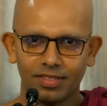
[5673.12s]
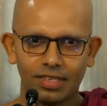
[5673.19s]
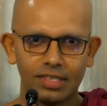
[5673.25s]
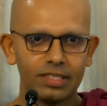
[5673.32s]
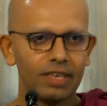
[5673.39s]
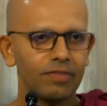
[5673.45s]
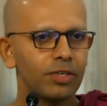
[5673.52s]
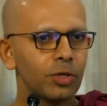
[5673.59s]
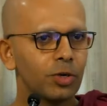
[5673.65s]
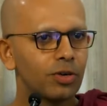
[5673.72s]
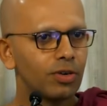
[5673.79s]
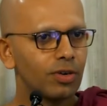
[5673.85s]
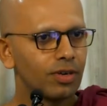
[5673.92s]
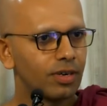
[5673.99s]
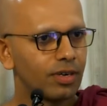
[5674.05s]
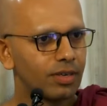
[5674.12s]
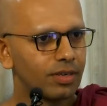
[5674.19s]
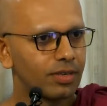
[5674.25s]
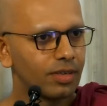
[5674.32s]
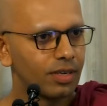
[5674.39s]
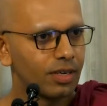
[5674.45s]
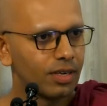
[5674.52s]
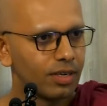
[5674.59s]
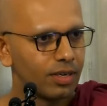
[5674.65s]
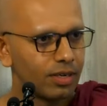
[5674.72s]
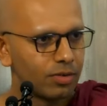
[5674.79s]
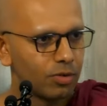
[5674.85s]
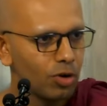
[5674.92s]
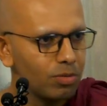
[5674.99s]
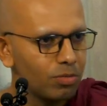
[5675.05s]
He's giving you
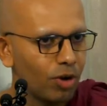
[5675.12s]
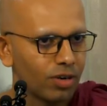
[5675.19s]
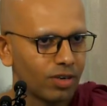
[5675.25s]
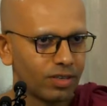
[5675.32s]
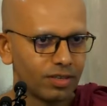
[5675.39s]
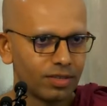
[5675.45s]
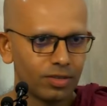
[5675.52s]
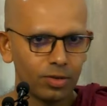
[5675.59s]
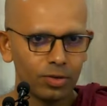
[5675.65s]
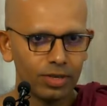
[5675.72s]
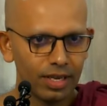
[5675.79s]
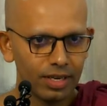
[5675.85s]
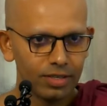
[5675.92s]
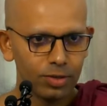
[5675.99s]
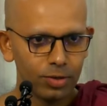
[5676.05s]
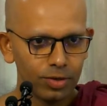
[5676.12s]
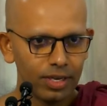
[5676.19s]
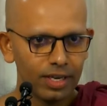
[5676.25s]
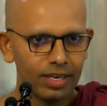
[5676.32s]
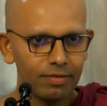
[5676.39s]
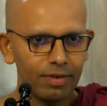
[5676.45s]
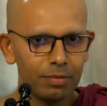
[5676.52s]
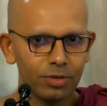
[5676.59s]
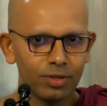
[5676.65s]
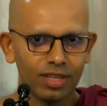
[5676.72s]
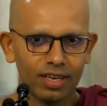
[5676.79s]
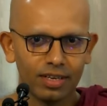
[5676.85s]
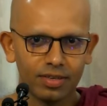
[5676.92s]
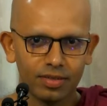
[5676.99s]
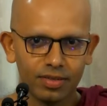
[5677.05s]
a role model, so you can live up to
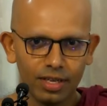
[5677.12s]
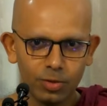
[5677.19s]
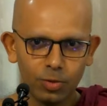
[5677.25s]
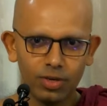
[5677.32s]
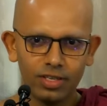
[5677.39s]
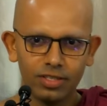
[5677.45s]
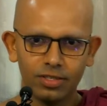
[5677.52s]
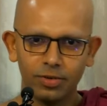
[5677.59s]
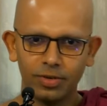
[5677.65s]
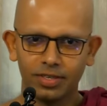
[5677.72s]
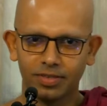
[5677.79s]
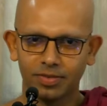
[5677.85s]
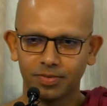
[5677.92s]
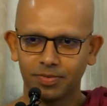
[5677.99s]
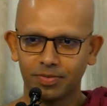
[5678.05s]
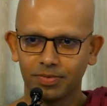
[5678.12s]
that. That's what he's doing.